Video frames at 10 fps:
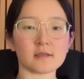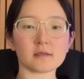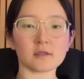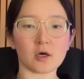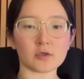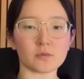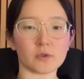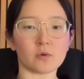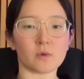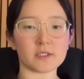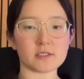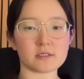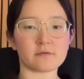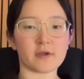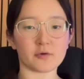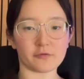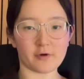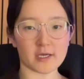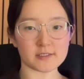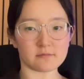Then Claude will want us to
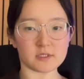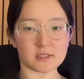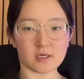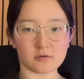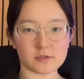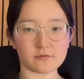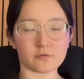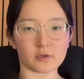verify some details.